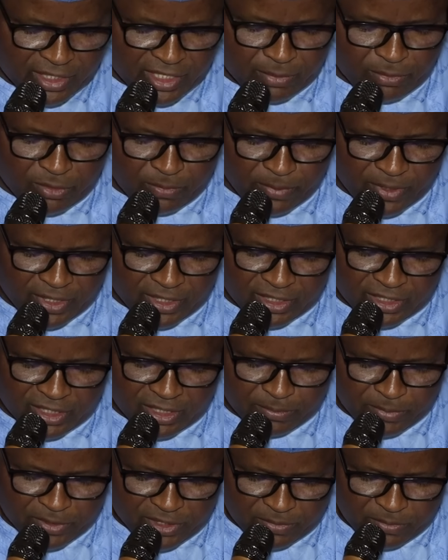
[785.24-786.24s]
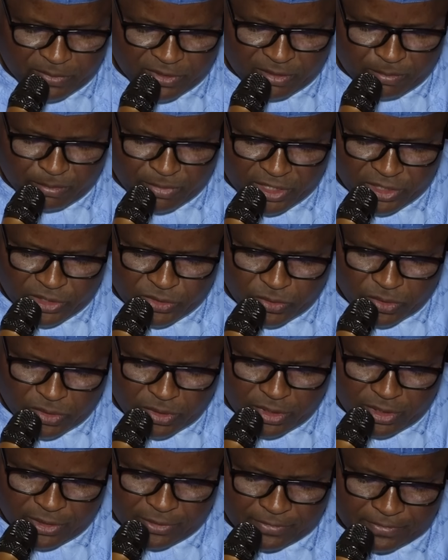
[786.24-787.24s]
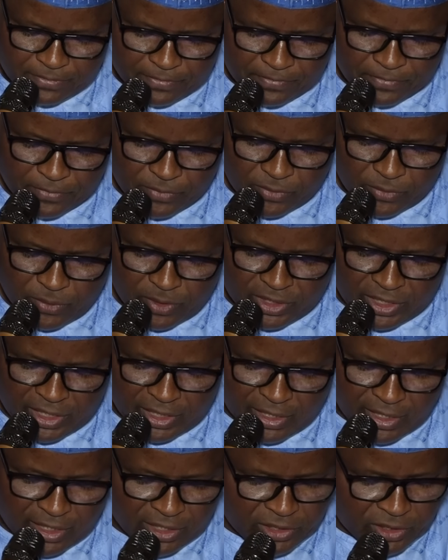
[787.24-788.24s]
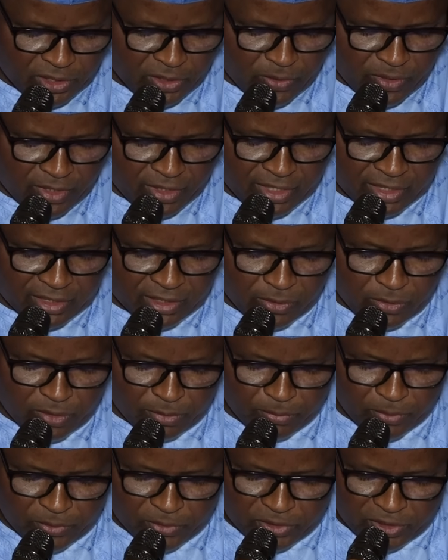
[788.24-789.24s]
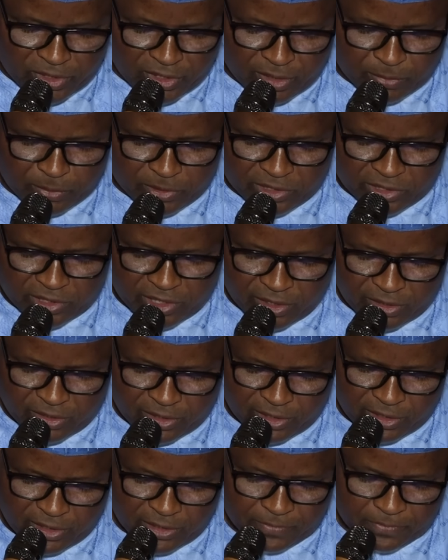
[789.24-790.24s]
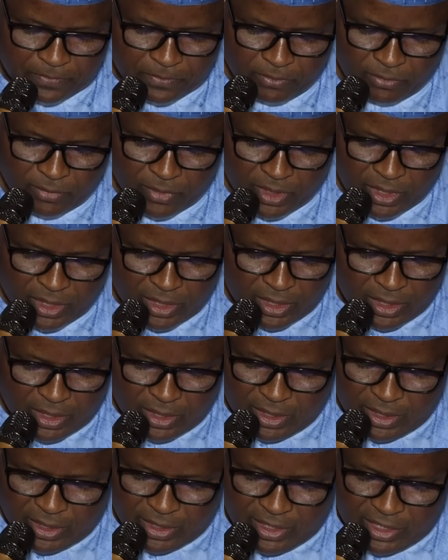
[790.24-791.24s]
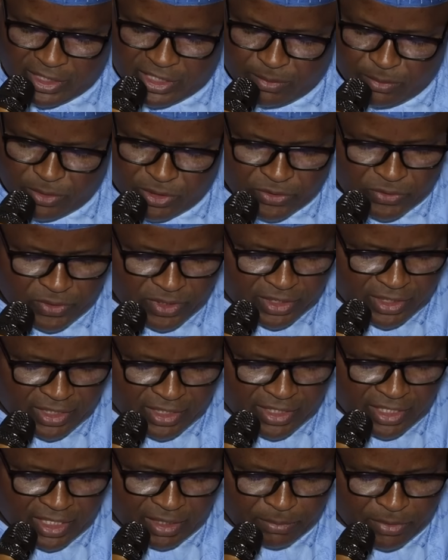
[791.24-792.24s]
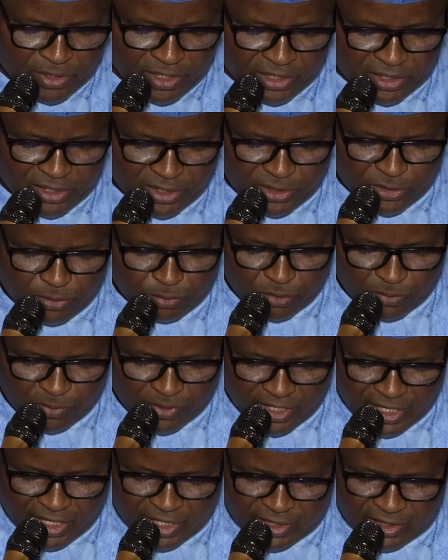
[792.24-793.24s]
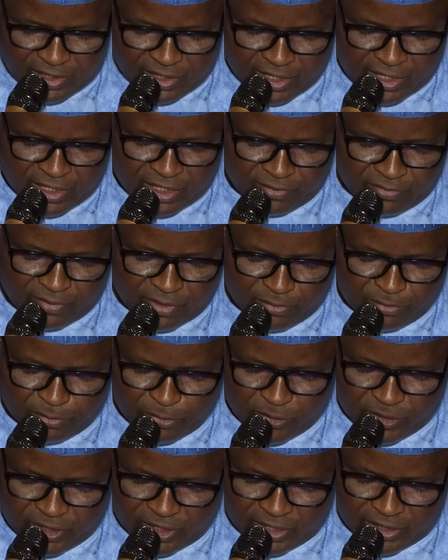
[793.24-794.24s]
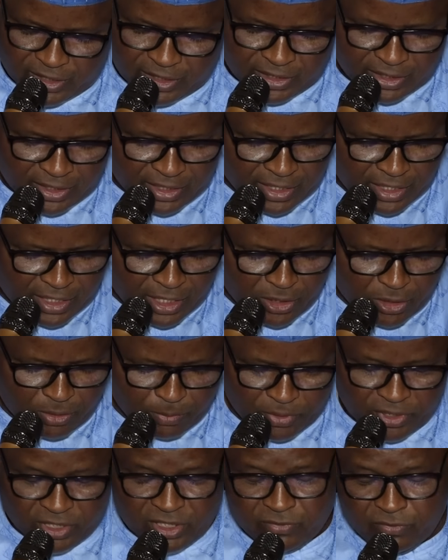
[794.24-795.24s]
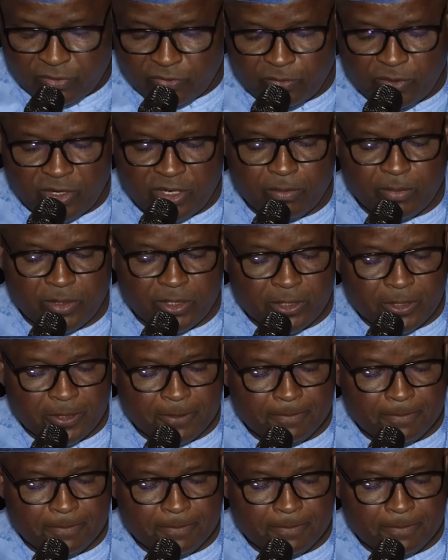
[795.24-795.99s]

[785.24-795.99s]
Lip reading: Labour Party, the PDP remains strong, contender securing the second position in the presidential race. This demonstrated the abilities to mobilize significant voters in competitive environment.